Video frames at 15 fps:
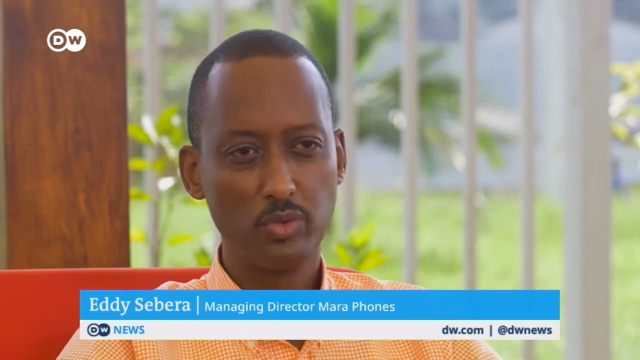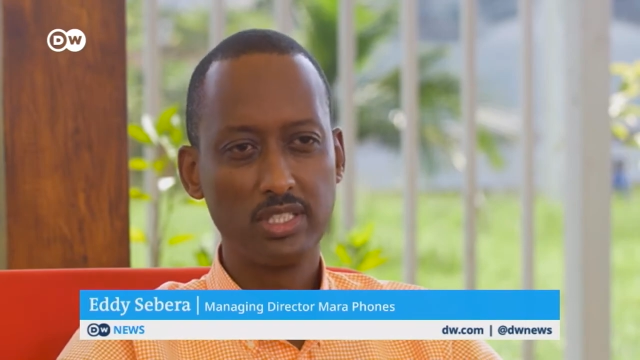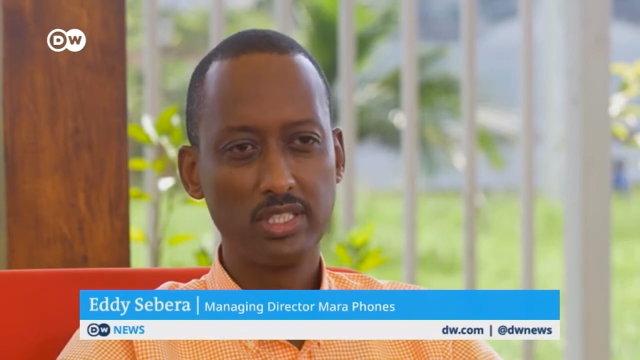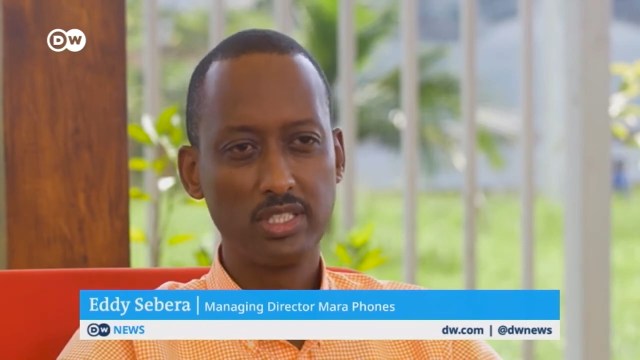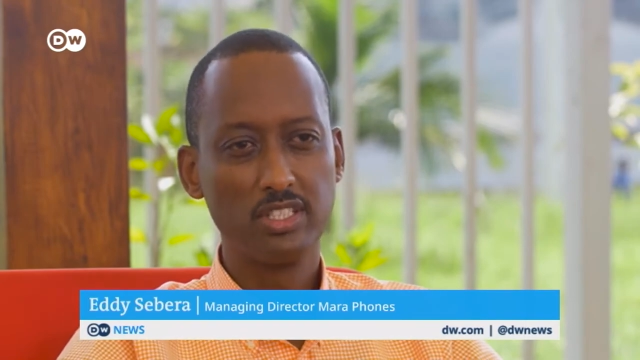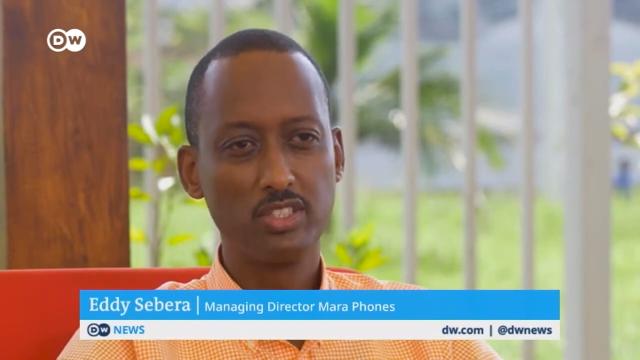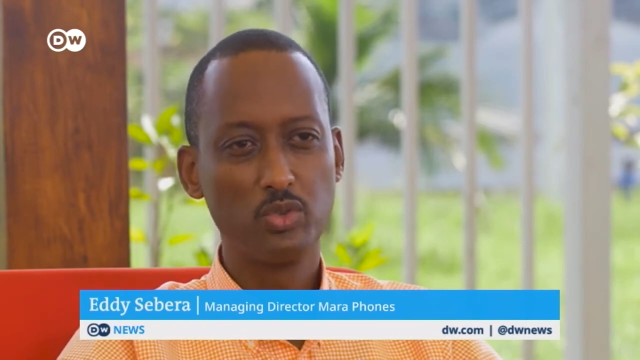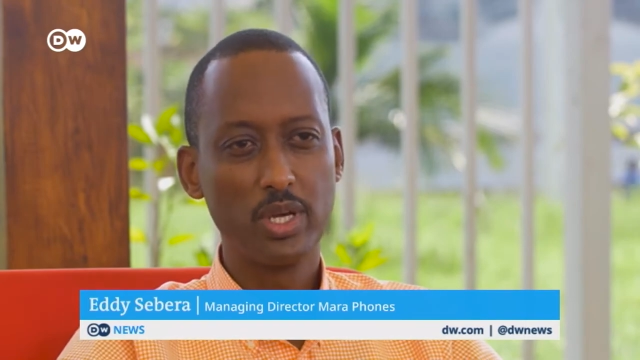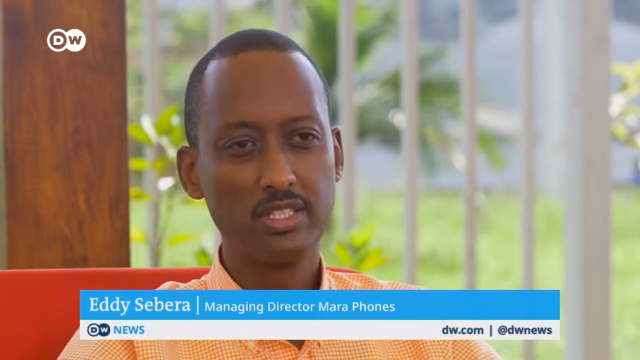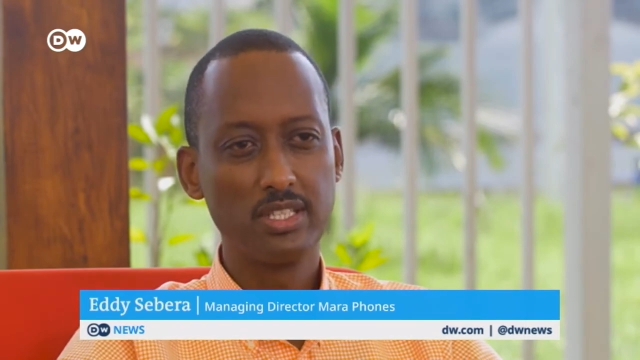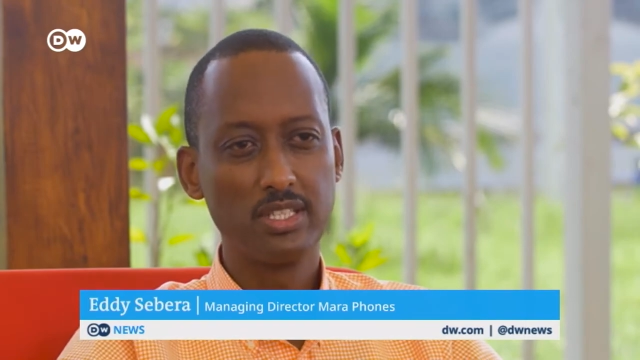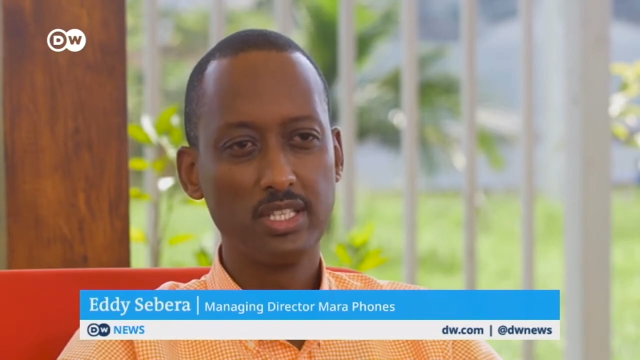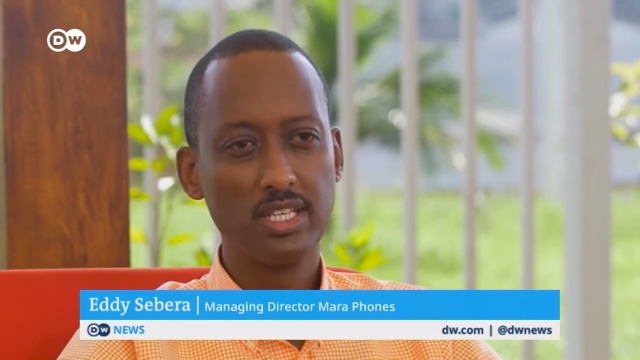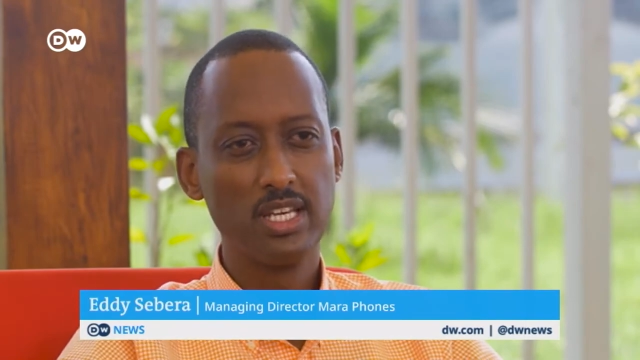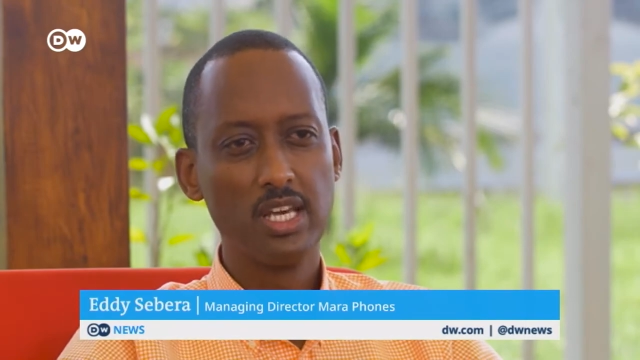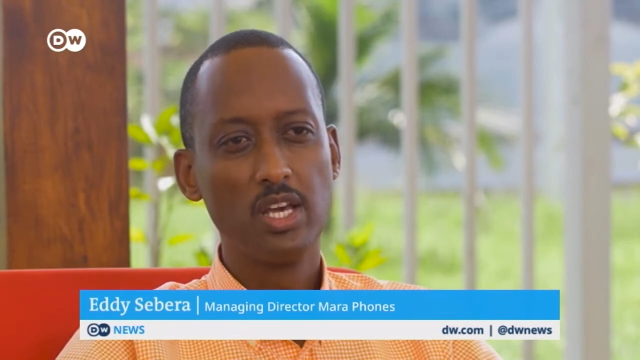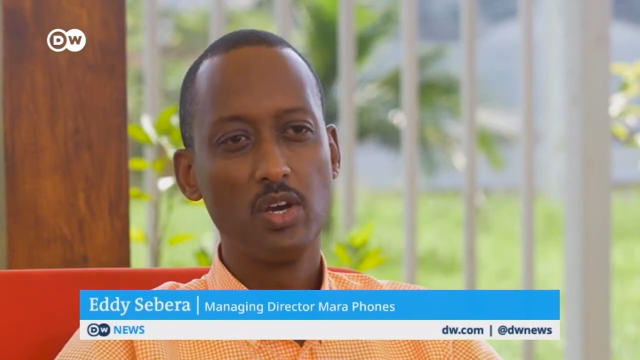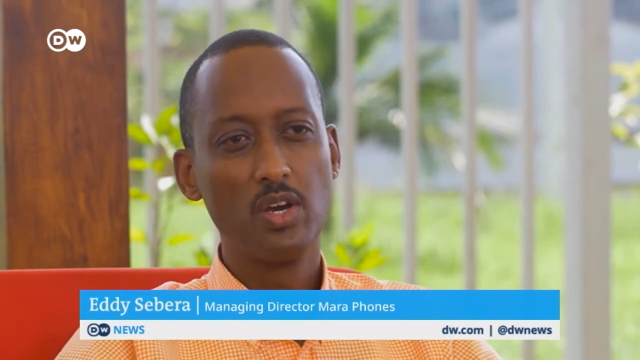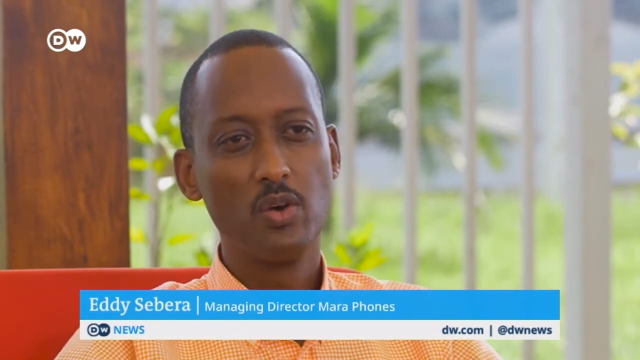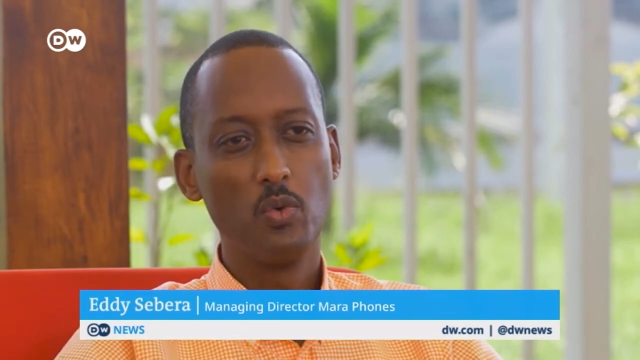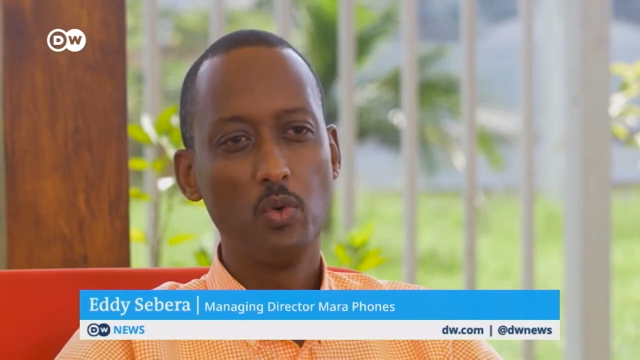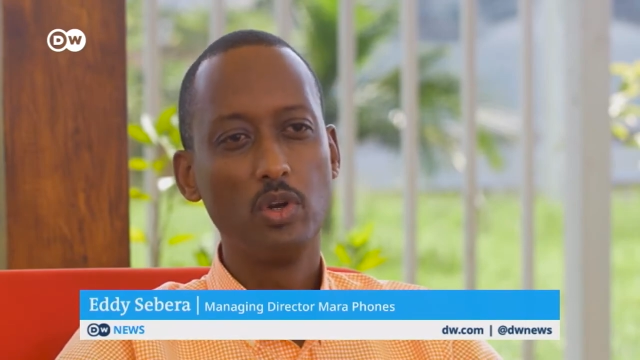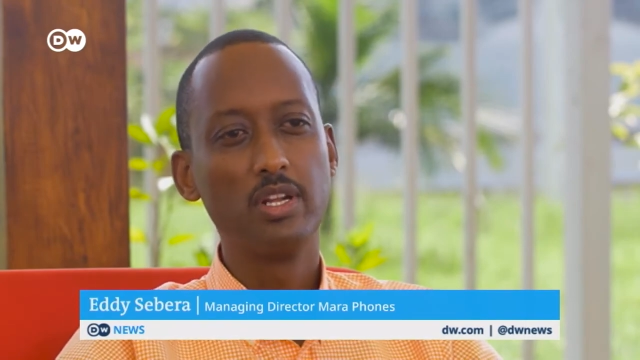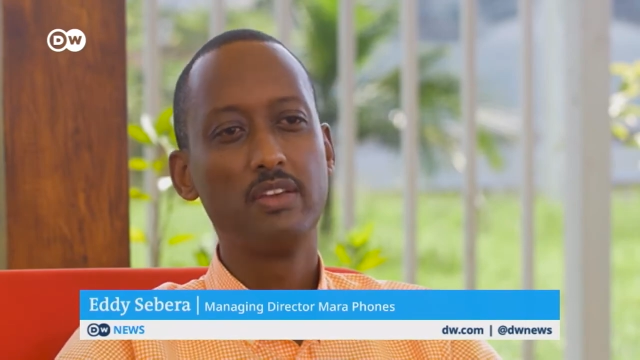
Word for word: 2020, will